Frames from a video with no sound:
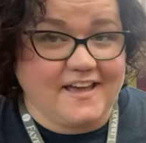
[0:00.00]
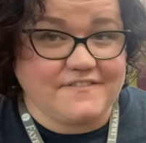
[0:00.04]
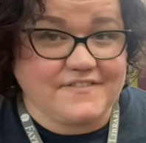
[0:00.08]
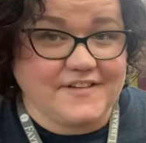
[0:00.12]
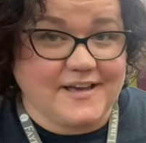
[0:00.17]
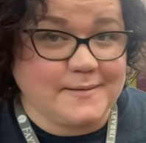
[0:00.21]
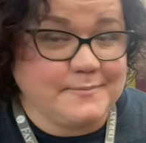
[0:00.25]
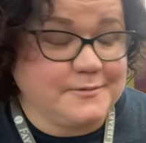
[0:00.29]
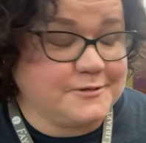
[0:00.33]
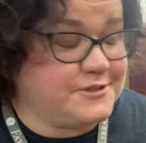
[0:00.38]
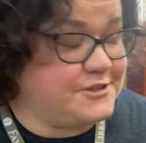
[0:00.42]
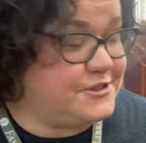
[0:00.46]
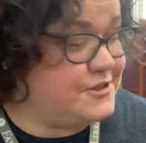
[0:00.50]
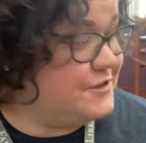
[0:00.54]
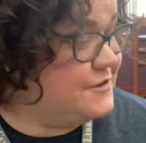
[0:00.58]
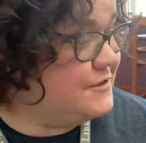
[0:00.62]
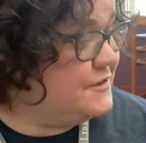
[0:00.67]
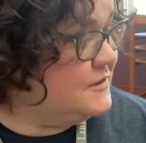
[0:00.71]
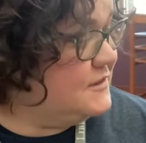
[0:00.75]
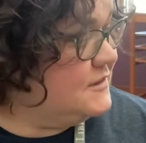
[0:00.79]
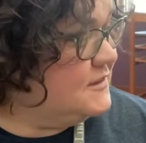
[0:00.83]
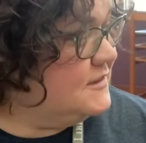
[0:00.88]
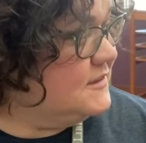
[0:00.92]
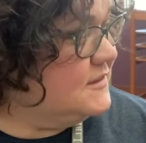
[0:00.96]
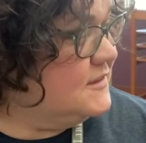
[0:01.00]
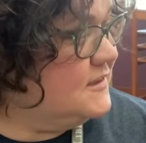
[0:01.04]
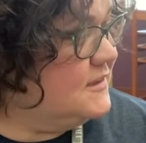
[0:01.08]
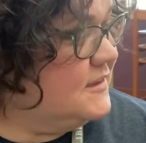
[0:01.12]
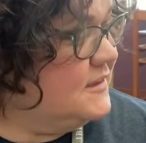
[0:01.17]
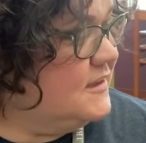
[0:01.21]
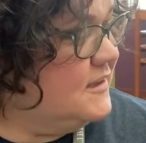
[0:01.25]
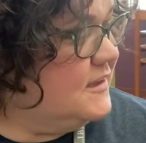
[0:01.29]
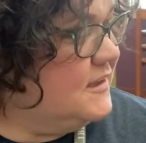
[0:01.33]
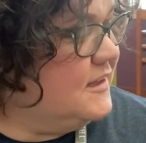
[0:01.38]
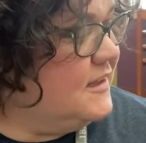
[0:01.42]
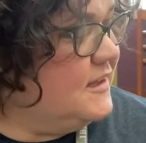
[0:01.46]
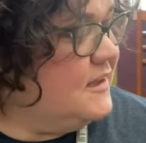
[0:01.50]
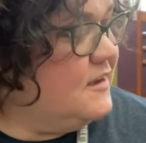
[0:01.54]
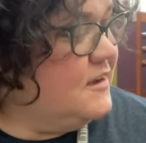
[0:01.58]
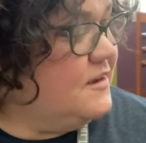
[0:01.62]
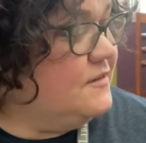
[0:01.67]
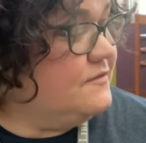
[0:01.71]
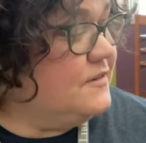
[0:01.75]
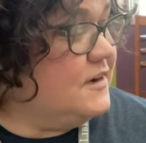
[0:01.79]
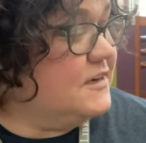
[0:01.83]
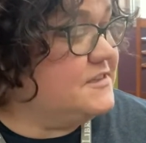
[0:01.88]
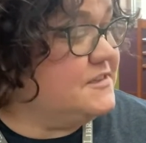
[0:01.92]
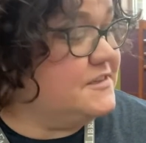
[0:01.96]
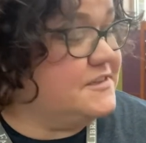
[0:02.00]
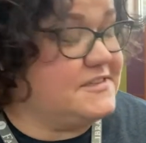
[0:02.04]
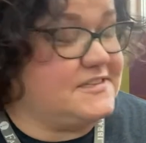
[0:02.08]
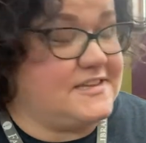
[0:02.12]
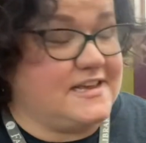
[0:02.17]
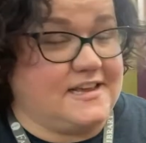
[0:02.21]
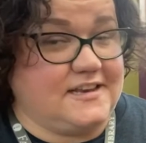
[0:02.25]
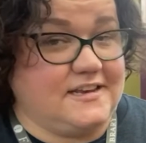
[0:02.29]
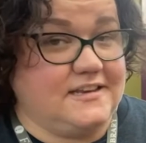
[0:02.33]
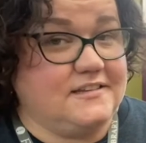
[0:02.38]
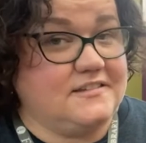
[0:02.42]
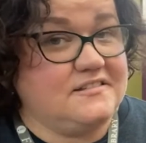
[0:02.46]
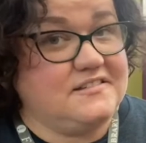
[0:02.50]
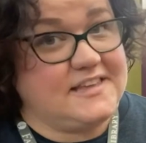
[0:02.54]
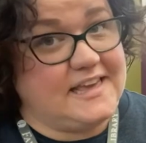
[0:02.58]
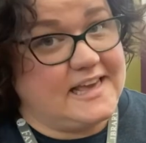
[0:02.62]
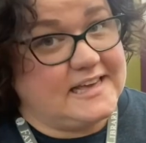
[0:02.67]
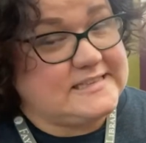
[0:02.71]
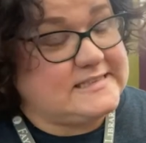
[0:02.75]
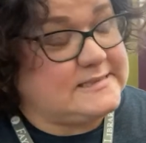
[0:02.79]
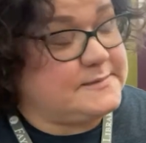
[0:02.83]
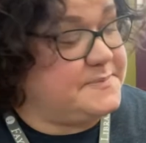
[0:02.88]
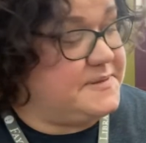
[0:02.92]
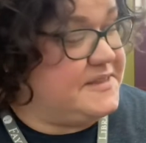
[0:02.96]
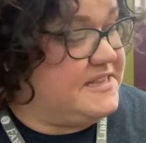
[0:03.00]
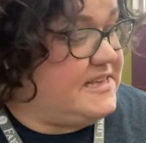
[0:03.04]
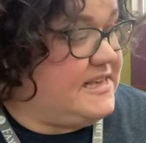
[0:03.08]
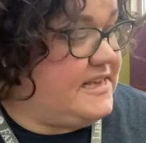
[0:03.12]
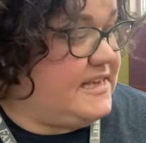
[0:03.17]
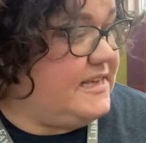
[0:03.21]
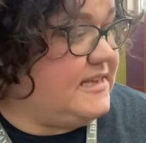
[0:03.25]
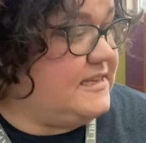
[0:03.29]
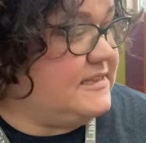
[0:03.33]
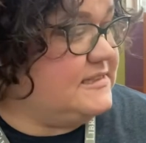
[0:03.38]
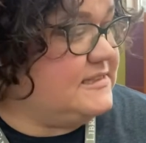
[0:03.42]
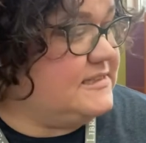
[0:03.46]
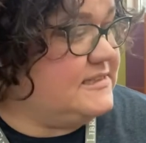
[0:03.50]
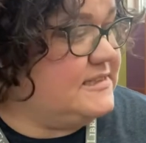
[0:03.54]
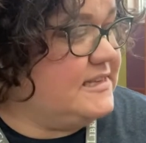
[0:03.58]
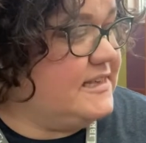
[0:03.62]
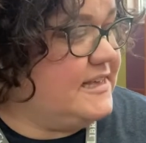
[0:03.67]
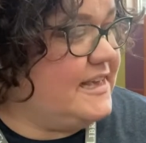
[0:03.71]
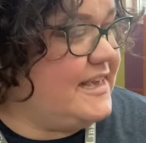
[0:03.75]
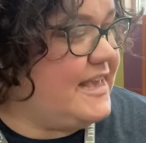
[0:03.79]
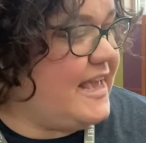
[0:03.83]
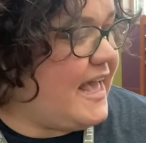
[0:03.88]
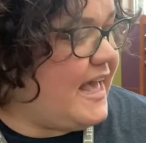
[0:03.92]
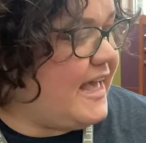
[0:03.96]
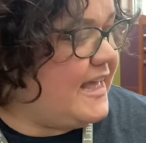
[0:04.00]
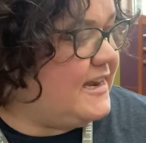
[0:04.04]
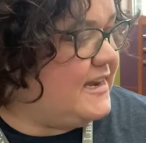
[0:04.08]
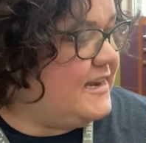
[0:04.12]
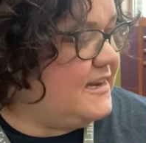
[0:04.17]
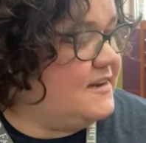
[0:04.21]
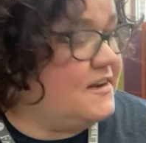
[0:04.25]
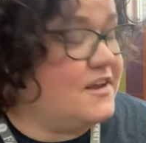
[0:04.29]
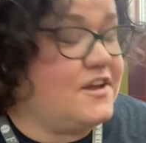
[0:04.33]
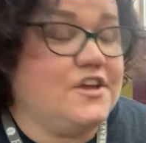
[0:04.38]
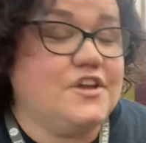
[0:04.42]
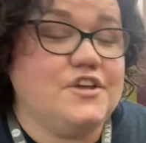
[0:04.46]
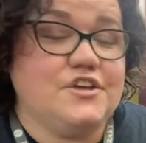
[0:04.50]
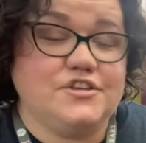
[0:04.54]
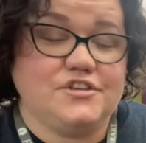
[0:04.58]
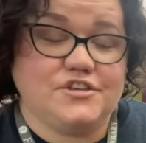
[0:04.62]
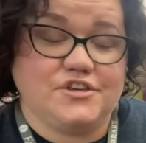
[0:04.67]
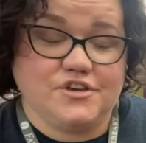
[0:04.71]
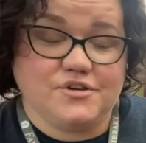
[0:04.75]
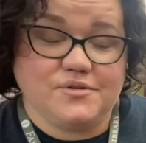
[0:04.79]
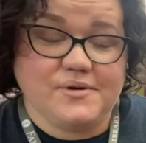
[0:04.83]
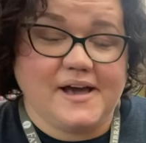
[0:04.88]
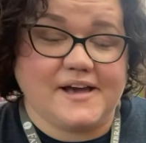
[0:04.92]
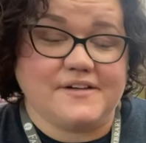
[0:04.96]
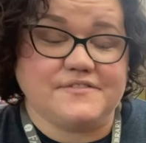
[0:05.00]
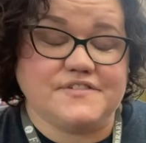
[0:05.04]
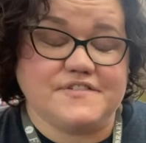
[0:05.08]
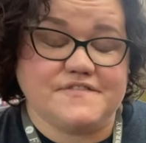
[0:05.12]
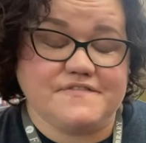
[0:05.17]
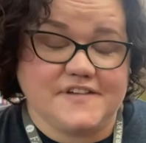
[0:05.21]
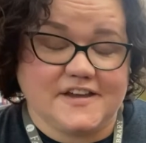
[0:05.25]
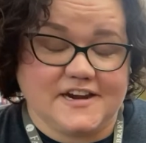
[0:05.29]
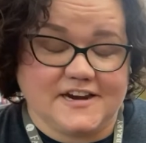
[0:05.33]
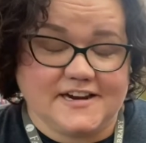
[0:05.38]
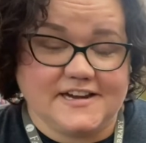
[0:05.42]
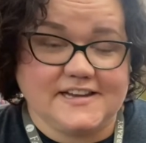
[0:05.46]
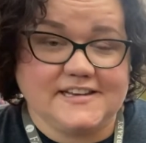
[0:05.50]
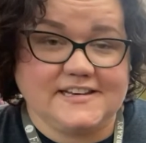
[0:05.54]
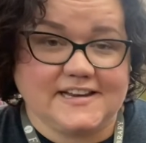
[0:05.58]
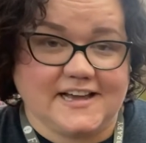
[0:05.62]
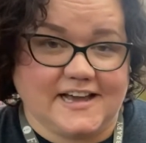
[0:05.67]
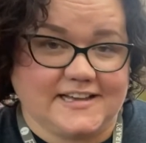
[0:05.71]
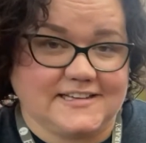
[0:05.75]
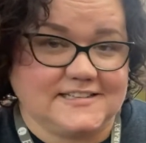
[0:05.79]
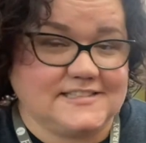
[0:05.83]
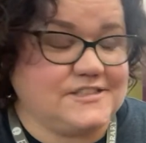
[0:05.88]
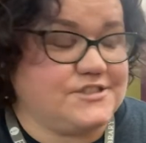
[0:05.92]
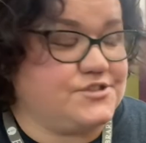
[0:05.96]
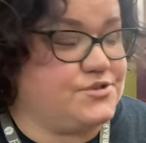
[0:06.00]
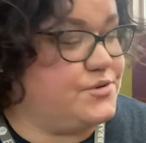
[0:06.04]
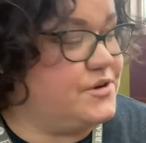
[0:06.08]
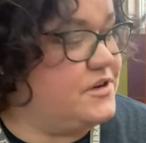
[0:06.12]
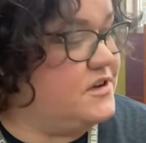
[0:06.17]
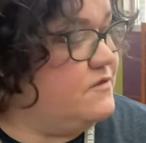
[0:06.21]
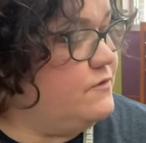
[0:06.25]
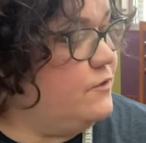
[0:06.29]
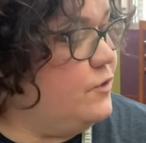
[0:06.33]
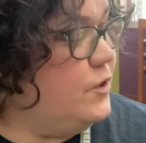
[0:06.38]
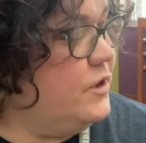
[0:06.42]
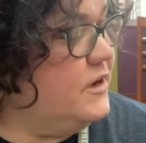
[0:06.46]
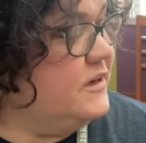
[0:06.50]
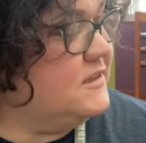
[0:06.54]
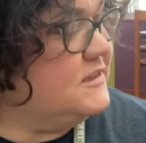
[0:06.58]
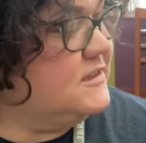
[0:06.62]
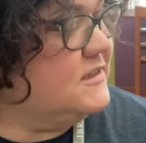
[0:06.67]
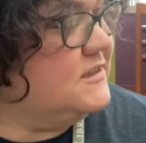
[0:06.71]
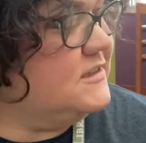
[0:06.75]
apple juice." Russell said, "Yes, please." He added, "You have a very nice tree fort."